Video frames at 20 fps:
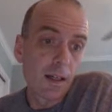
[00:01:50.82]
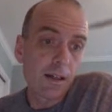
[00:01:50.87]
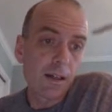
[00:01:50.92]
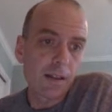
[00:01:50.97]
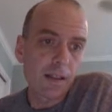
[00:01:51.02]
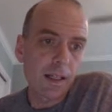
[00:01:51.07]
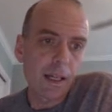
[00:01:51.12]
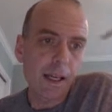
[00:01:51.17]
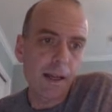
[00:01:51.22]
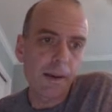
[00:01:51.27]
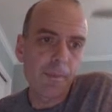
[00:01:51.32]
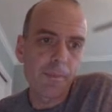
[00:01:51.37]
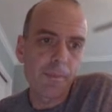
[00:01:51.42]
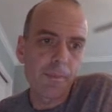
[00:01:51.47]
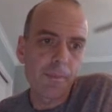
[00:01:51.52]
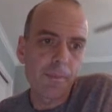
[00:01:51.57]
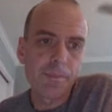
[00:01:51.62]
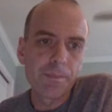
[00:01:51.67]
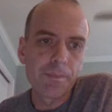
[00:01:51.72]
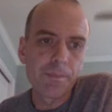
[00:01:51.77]
Okay.
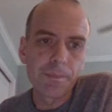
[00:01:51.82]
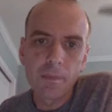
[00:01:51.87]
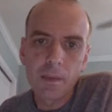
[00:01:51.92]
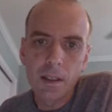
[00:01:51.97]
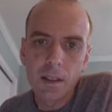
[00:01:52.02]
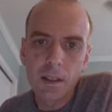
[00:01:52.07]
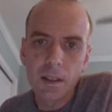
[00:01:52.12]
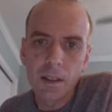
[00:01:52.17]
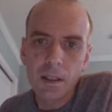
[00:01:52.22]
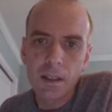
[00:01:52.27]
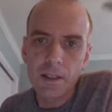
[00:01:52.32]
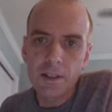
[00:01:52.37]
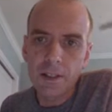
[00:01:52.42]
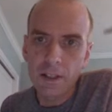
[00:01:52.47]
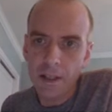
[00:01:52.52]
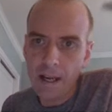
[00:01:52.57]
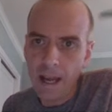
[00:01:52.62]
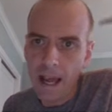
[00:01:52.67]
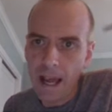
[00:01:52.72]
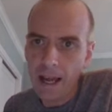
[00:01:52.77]

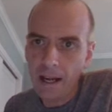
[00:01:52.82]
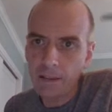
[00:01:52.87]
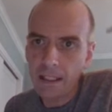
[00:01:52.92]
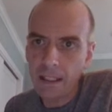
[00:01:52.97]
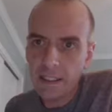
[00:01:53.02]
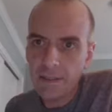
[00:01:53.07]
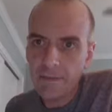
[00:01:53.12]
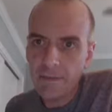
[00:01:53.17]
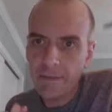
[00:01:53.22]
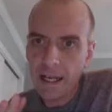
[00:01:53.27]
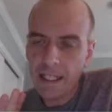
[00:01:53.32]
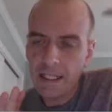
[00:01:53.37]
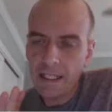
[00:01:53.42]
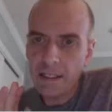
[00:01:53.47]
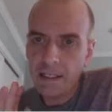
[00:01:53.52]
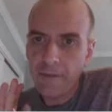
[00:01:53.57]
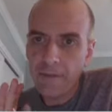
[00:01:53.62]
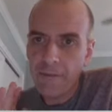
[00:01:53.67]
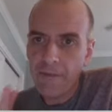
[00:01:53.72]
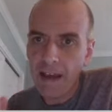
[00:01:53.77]
So now let's
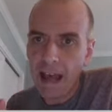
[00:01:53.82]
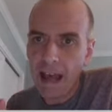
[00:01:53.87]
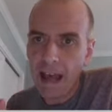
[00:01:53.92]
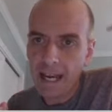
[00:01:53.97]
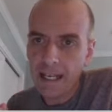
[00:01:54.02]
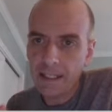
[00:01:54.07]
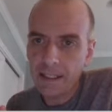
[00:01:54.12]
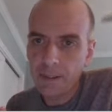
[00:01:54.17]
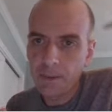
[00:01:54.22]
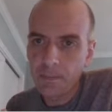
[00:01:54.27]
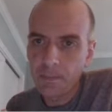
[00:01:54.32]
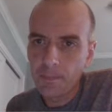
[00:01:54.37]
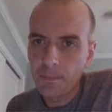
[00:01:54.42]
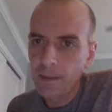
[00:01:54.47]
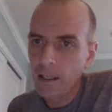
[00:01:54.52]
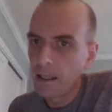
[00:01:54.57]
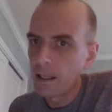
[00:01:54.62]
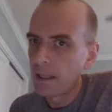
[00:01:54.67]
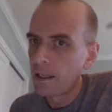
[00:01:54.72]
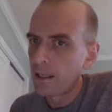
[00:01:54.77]
find fact.
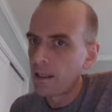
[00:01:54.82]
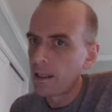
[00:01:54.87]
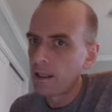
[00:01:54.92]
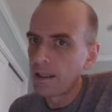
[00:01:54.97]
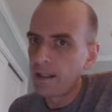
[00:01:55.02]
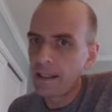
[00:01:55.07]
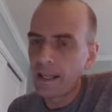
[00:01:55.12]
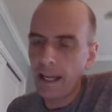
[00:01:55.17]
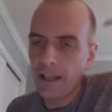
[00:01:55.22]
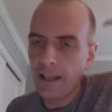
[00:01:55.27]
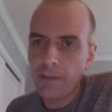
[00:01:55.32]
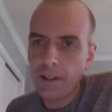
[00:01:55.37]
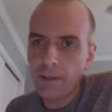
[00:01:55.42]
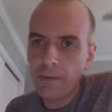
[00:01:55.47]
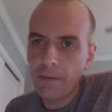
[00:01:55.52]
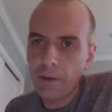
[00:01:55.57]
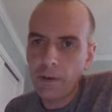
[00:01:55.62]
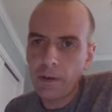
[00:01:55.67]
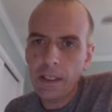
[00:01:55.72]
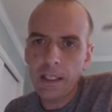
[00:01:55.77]
Not their
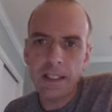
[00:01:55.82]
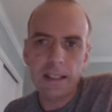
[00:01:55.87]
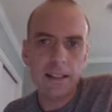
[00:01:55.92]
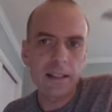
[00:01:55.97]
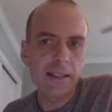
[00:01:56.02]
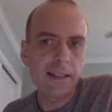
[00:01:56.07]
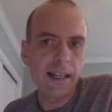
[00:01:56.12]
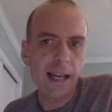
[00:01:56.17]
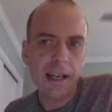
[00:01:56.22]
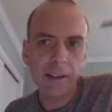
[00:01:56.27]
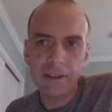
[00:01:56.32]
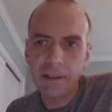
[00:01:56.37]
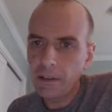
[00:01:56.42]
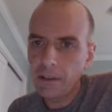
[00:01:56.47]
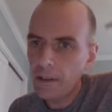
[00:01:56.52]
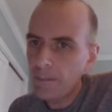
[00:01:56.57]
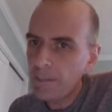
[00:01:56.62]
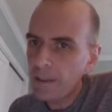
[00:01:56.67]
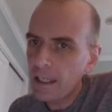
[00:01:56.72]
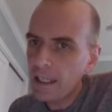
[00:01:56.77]
voice, not
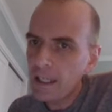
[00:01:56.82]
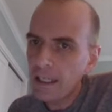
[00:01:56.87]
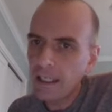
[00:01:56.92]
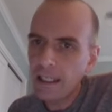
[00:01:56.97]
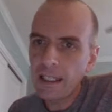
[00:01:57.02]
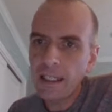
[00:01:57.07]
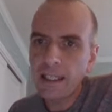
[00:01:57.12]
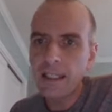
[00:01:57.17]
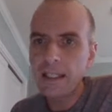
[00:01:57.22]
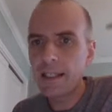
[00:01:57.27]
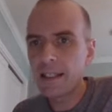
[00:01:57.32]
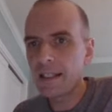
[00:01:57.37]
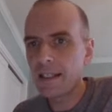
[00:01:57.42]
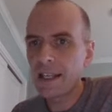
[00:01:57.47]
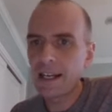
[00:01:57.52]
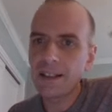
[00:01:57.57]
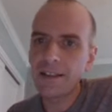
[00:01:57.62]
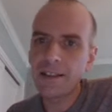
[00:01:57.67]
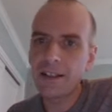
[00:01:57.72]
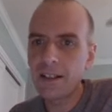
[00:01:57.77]
their opinion,
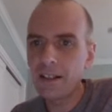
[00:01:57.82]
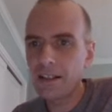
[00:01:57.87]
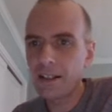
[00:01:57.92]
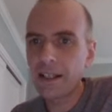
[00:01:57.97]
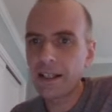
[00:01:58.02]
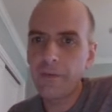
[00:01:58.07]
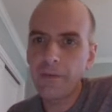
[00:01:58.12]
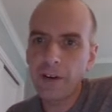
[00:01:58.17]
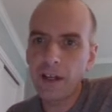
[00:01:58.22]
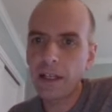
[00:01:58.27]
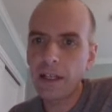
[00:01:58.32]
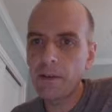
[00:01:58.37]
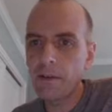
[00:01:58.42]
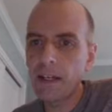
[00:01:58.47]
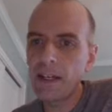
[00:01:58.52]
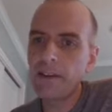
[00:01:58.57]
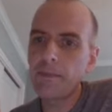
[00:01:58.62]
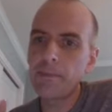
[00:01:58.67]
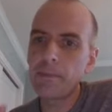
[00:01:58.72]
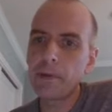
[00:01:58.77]
not their funny
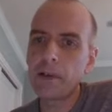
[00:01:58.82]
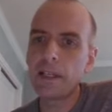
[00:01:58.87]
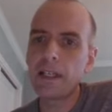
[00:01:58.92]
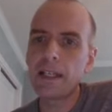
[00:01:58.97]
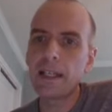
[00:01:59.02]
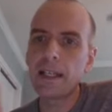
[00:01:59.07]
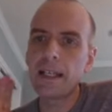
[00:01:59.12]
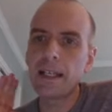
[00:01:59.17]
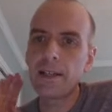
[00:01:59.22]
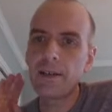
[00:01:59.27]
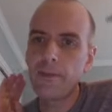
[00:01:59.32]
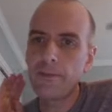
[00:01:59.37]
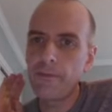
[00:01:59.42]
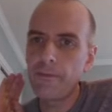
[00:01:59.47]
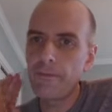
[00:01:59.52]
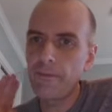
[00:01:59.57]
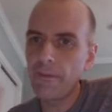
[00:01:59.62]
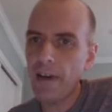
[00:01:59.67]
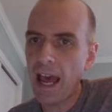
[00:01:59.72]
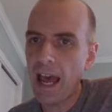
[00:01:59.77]
way of putting it.
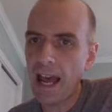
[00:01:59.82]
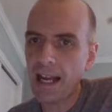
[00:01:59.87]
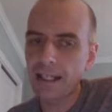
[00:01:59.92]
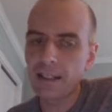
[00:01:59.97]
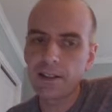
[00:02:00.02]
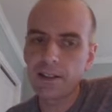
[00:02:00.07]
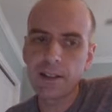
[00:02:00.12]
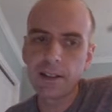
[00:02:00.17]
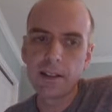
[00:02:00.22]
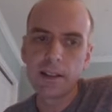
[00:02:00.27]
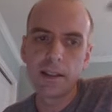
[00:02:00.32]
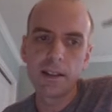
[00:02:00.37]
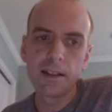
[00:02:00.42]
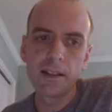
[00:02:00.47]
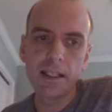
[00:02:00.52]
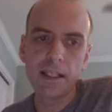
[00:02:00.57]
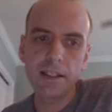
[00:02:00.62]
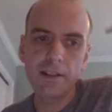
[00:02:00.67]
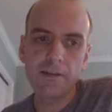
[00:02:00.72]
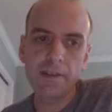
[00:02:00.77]
Fact.
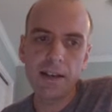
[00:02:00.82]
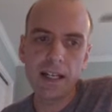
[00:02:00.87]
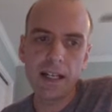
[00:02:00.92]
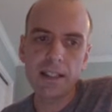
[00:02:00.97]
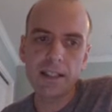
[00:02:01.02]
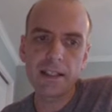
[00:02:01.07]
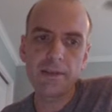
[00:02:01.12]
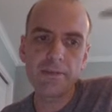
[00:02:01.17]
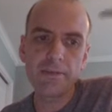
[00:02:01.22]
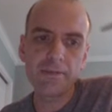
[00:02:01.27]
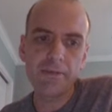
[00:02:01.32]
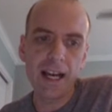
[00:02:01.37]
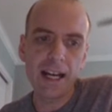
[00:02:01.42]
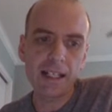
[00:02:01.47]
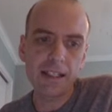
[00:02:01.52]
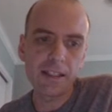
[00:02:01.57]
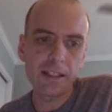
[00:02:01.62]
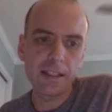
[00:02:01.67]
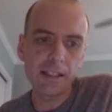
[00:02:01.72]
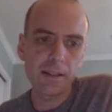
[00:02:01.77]
Let's find some
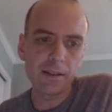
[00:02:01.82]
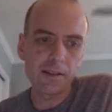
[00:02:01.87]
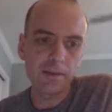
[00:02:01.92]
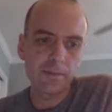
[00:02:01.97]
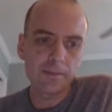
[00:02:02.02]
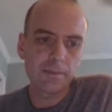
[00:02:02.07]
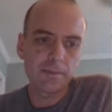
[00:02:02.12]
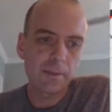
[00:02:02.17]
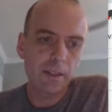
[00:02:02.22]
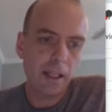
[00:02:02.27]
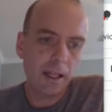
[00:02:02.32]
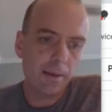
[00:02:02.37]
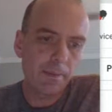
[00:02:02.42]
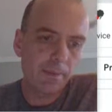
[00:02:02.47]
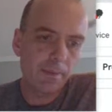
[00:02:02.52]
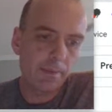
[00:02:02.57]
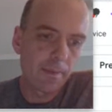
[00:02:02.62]
fact here. Okay.